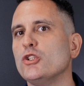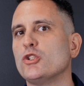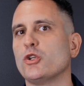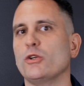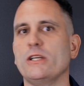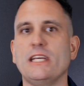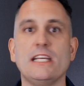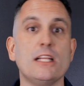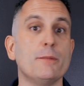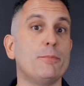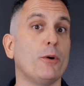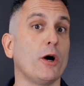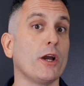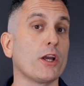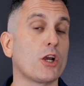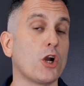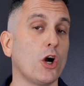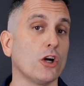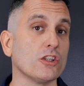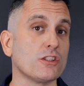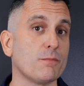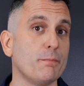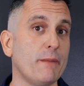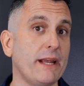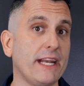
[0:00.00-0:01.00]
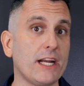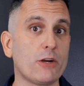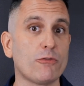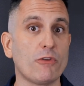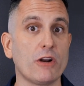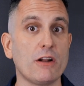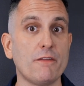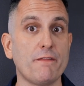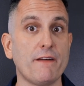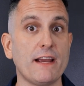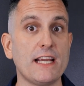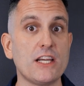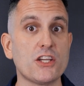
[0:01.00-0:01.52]
to, either by cosmetic
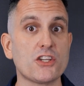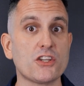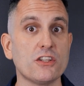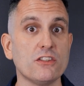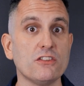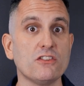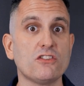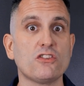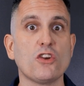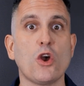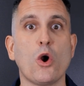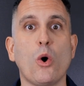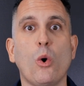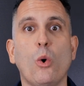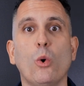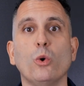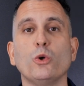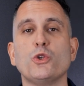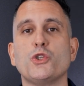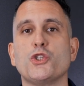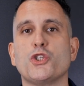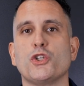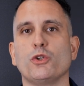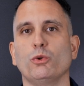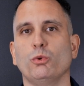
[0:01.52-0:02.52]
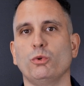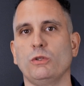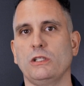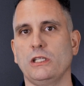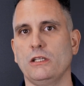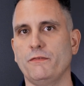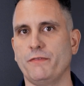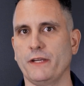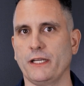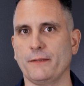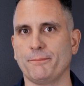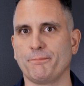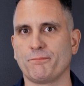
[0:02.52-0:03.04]
renovations or dual
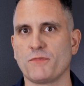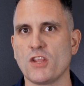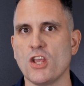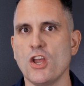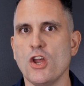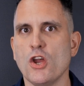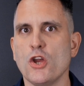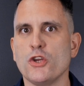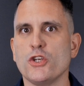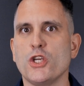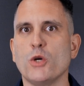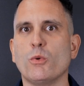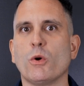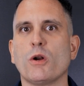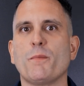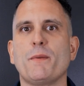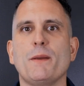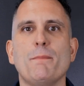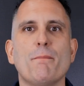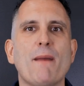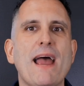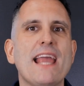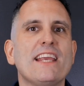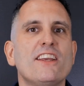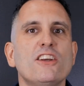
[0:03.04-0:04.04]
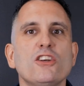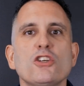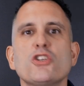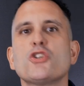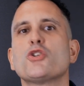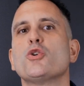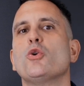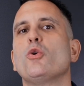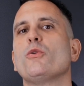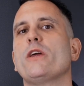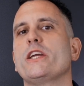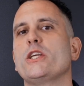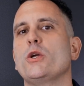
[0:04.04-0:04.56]
living. You want to be making
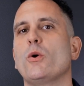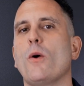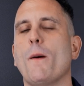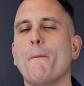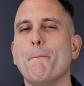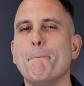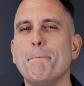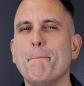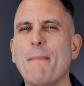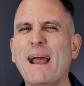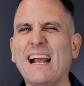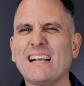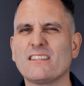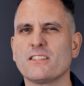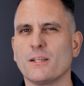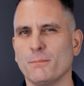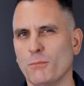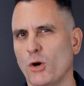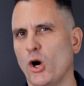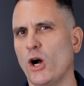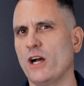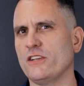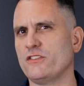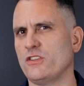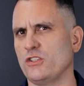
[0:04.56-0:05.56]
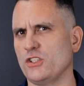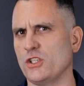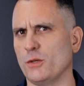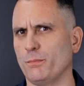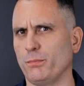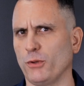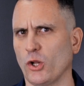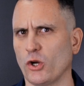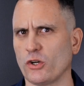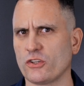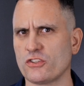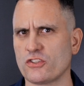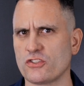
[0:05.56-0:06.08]
sure that you are maximizing your
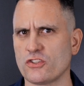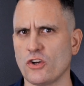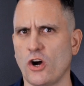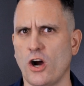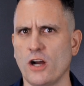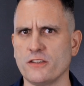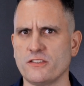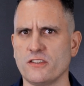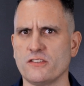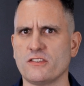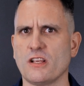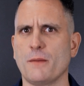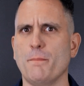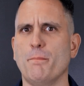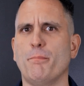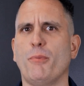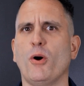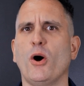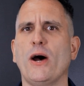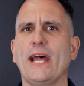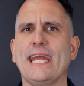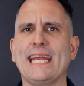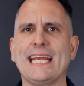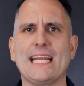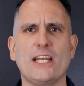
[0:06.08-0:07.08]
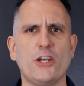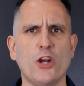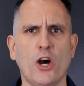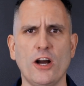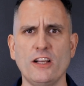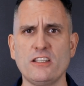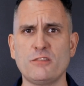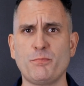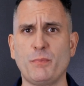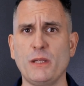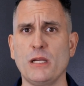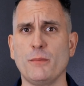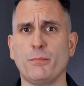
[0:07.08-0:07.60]
block sizes and buying
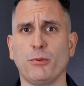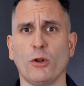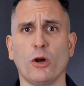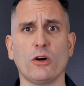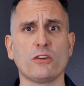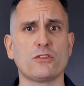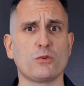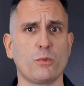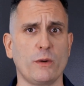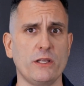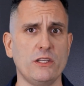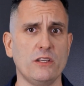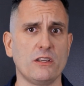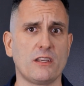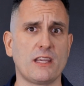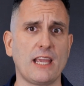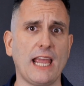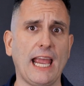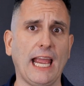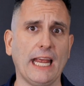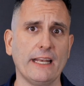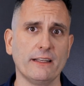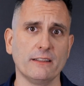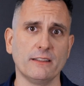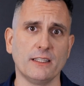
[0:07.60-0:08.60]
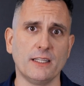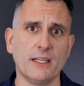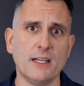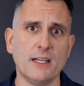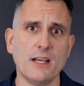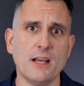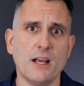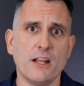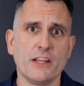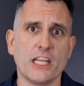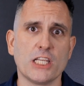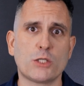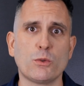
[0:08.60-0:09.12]
nice big blocks where you can.
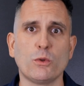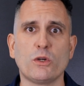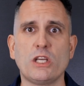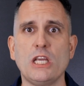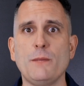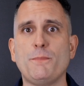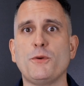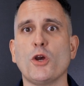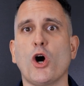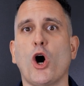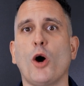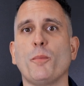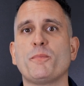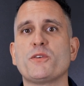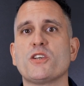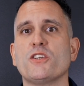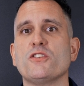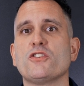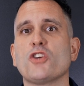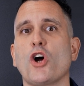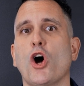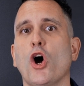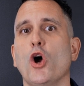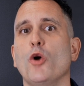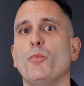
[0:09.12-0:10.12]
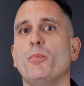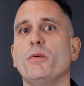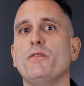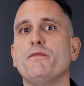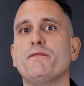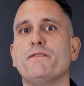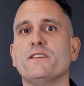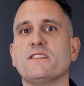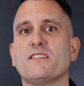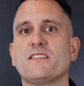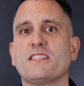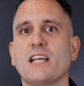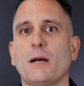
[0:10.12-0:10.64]
This will keep your options open
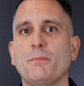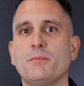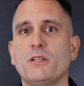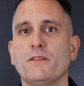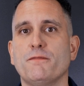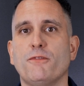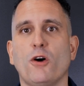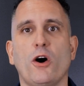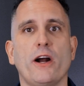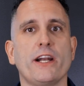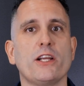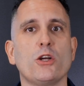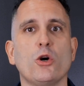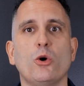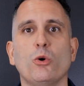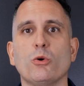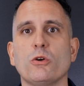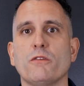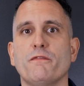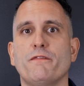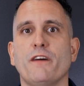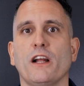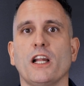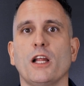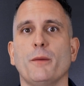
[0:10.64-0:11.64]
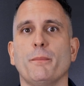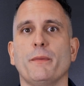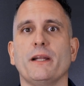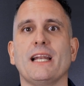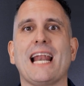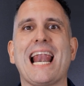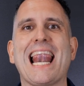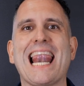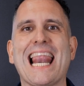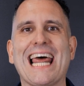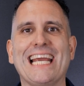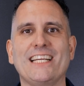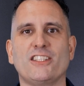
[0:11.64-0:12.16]
for subdividing or
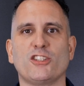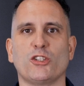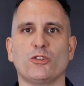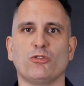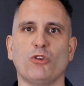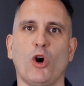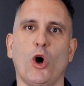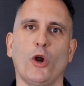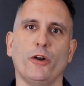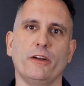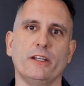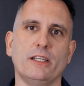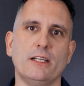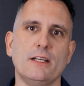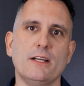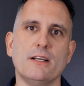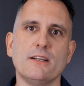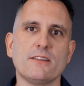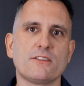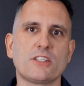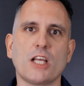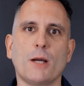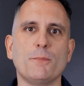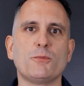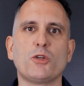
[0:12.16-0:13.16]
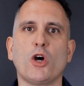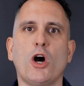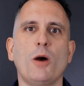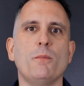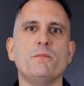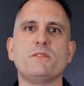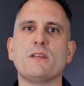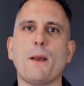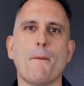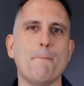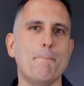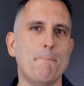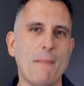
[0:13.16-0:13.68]
development later on,
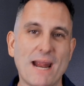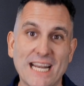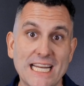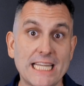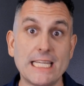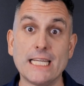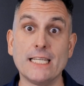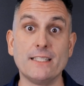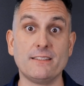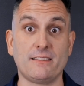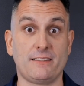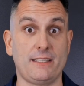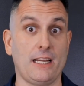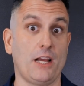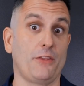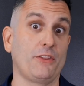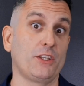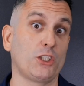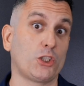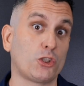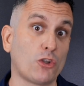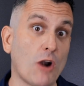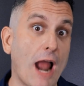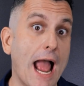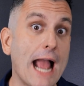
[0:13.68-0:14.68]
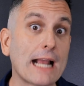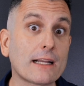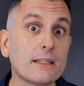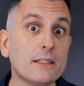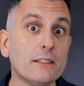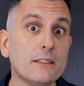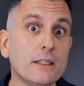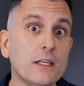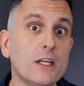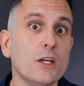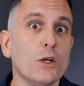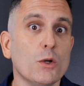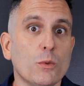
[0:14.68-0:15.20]
sometimes many years down the track.
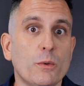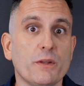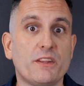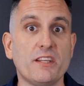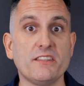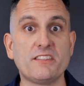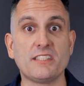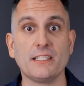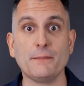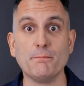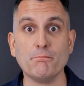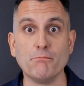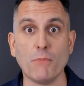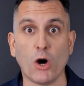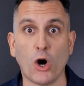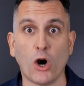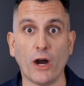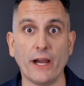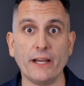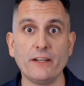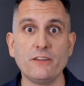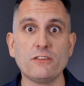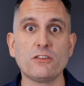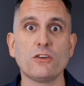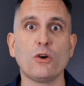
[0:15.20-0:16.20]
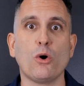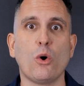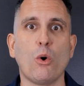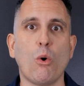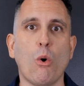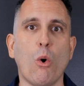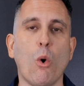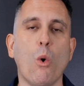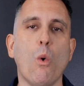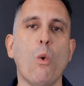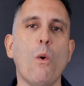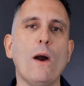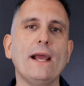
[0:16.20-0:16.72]
With this in mind,
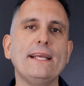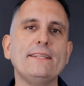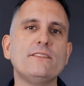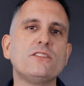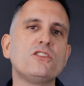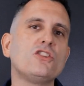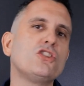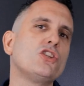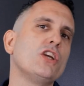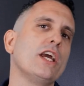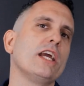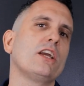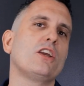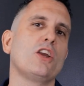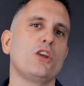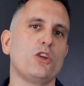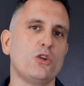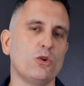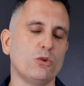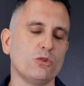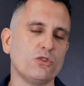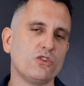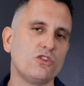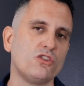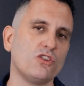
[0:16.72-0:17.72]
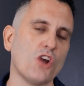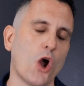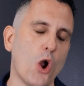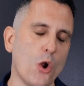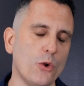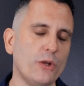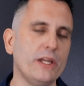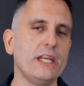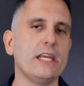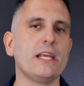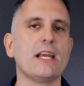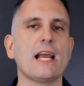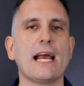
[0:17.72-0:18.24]
always check your
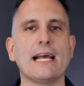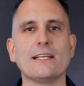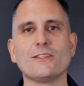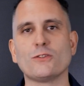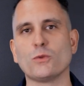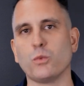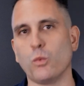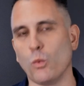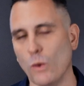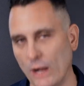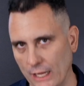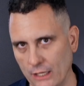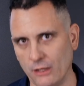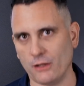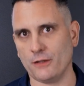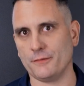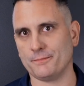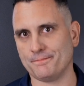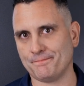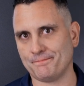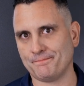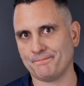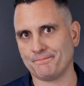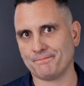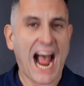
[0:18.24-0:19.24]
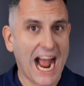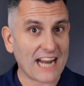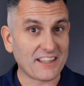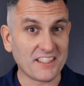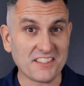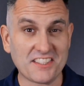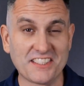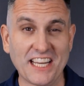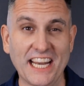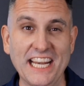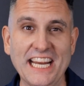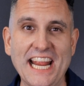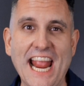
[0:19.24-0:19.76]
zoning as well.
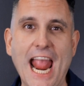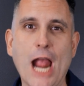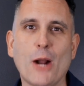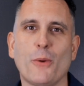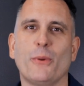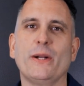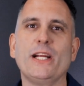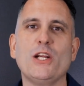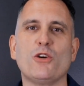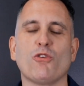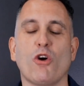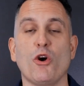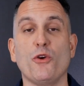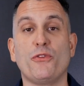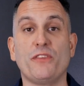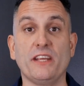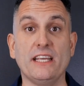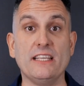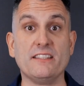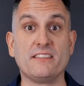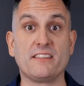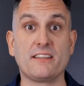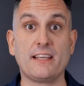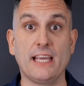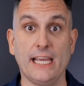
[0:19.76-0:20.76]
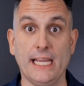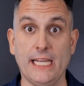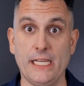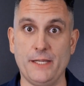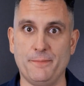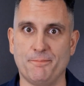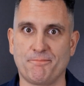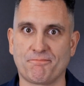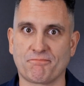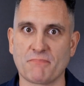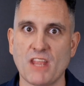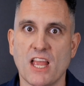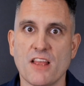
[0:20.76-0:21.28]
Understanding equity growth is key.
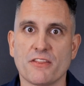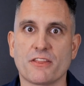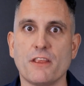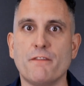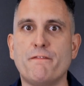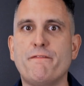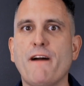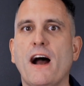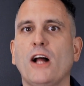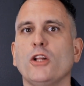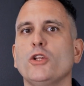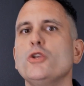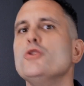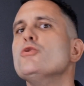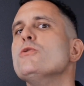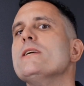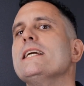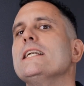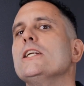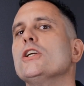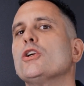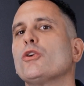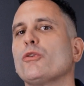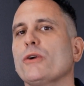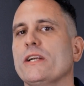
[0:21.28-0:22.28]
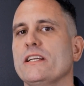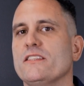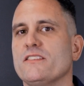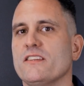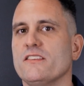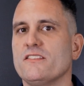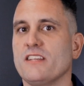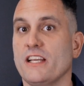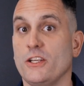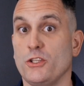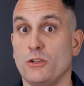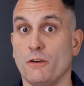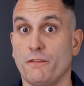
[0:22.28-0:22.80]
The value
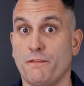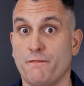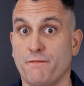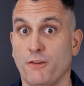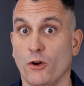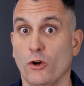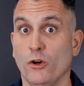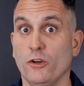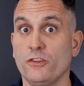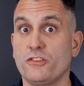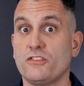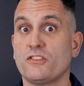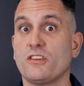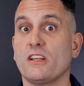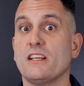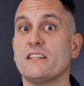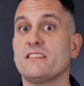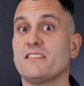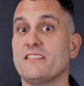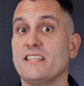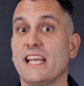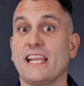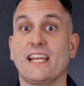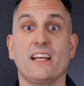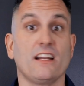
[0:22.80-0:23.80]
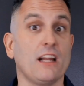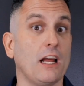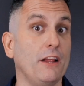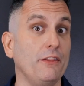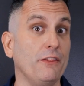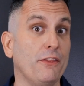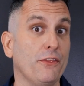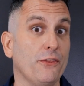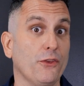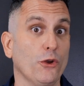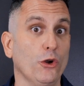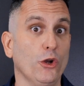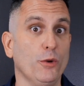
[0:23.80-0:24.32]
increases in your first, second,
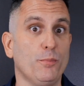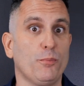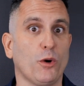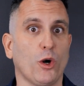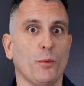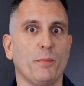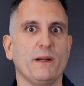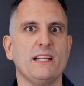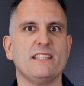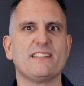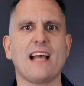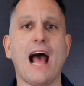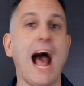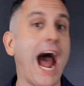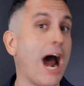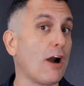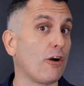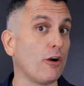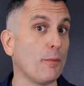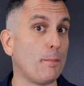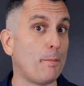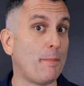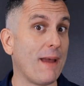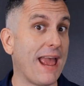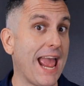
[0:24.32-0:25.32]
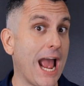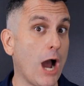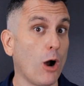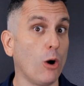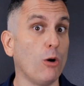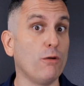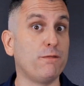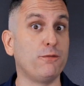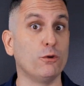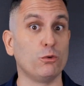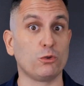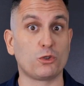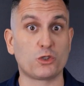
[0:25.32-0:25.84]
and third properties are a
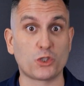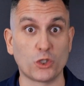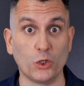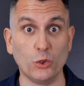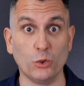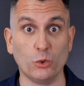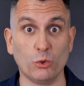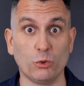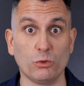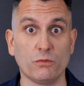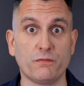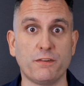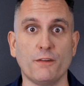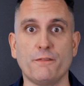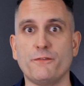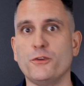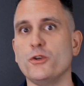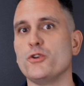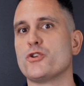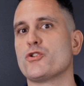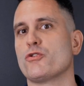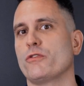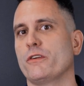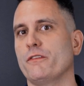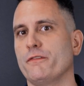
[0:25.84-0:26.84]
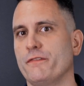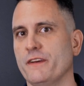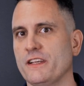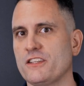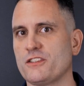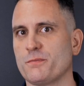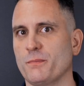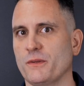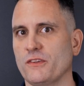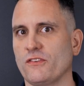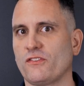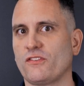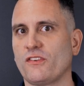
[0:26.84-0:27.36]
powerful tool for future
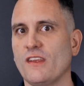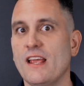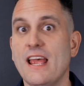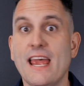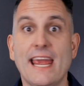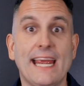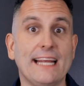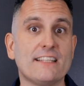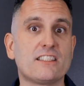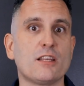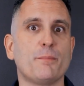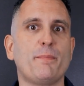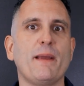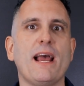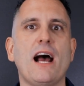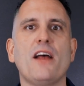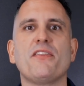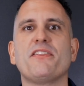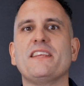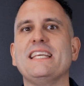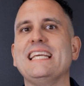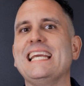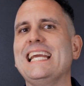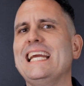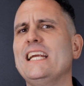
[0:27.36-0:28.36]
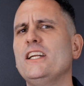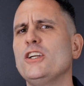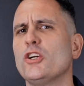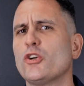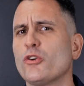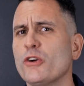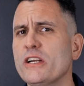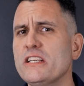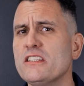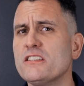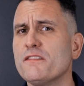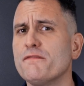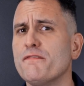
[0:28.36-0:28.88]
investments. It's about the
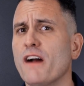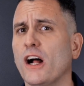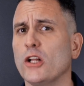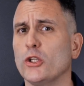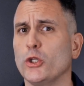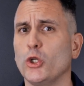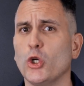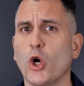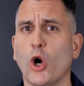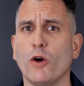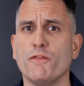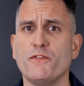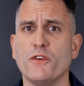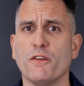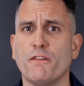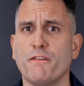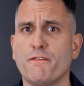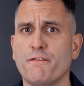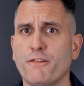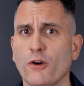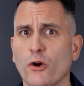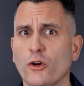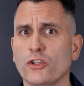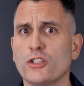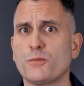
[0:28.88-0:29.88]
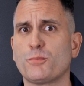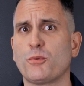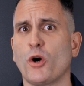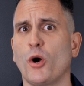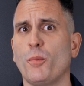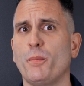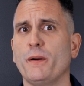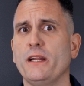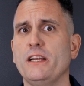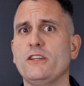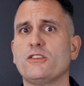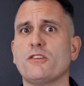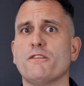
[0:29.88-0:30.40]
increased value of your first
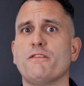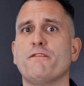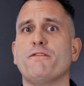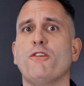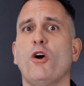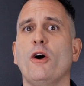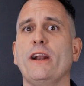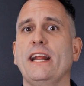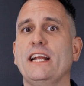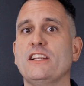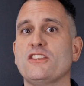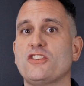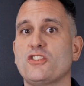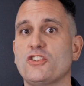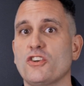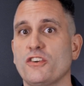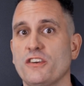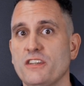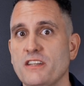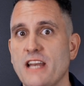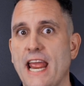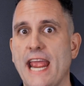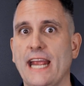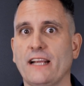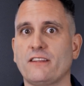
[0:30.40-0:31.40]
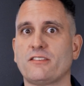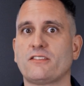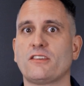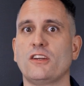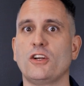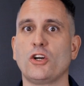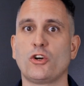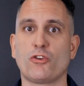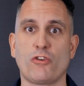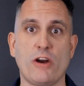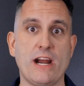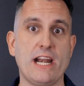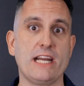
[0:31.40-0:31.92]
property to finance your next,
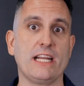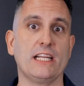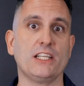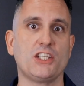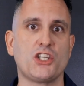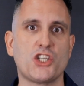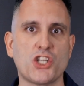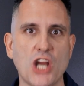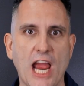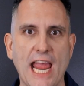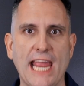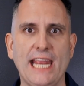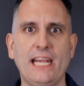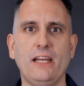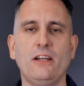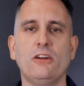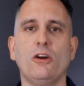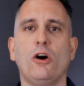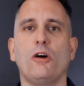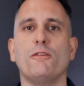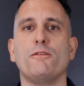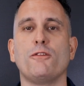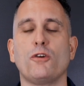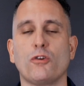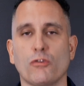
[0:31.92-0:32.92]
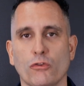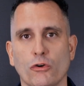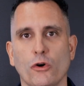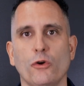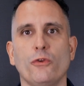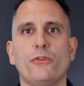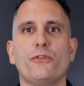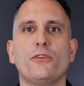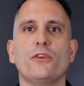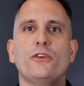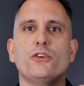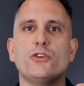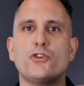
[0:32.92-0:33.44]
creating a chain of
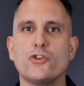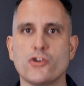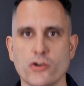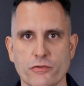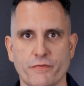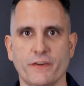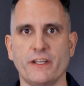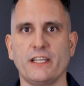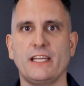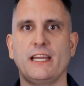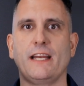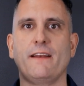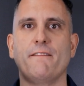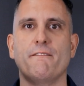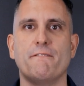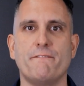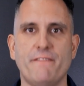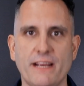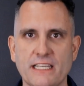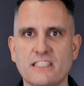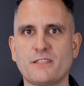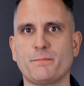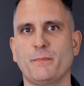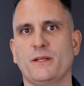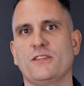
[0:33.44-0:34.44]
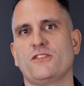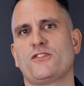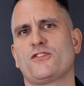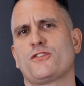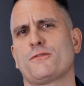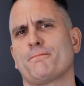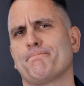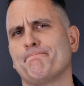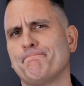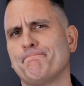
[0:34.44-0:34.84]
growth-driven investments.